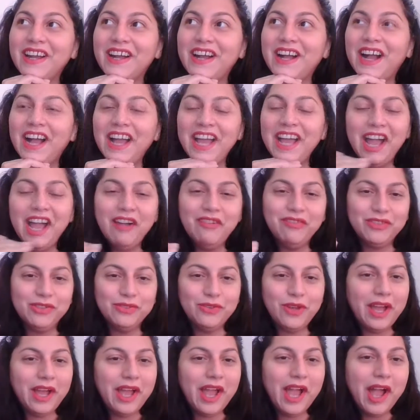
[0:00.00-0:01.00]
I have
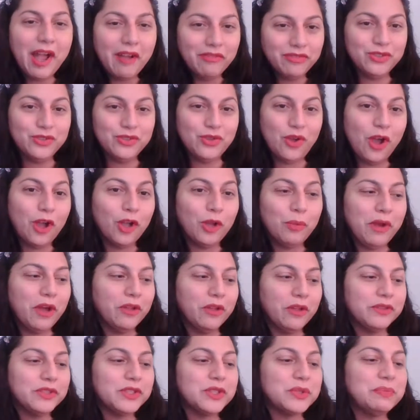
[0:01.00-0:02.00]
to talk
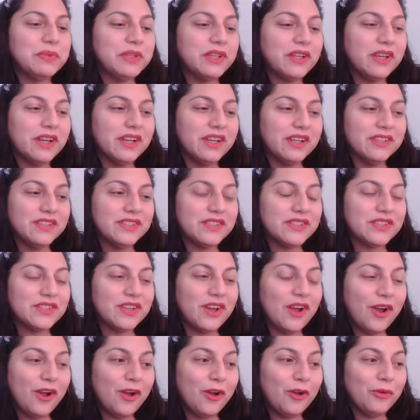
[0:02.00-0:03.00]
about this because
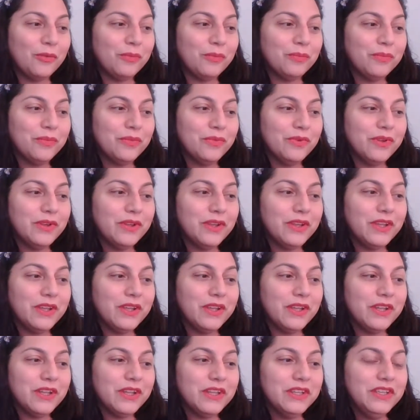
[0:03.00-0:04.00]

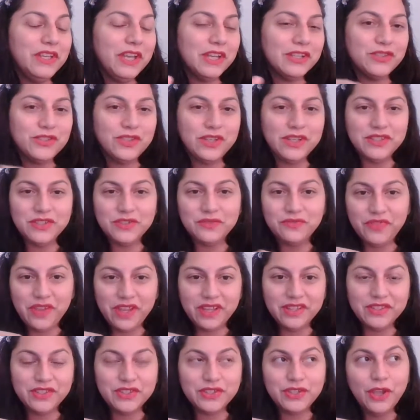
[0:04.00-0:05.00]
yesterday's
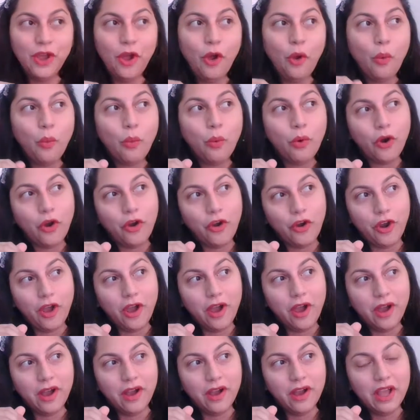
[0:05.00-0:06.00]
events were
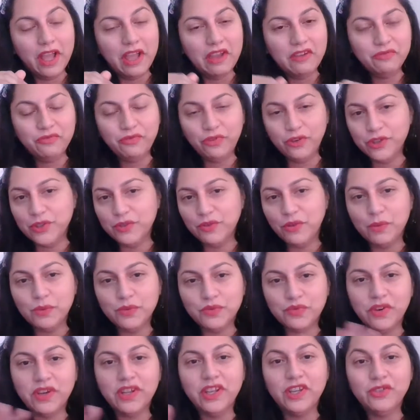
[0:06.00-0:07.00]
first of all, it was
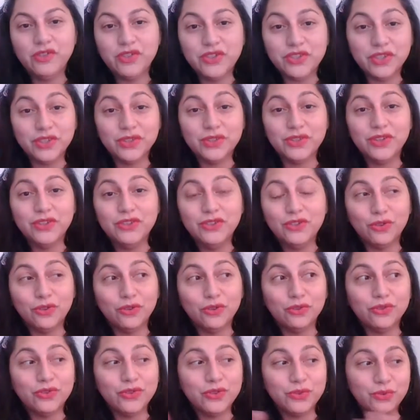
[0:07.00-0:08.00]
very interesting,
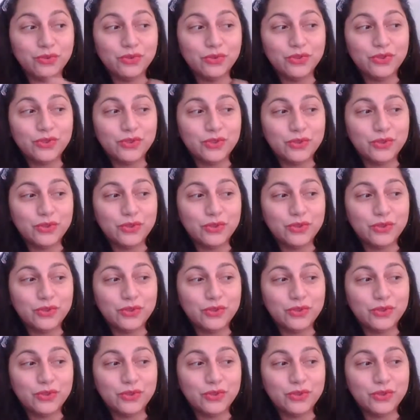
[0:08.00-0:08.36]
to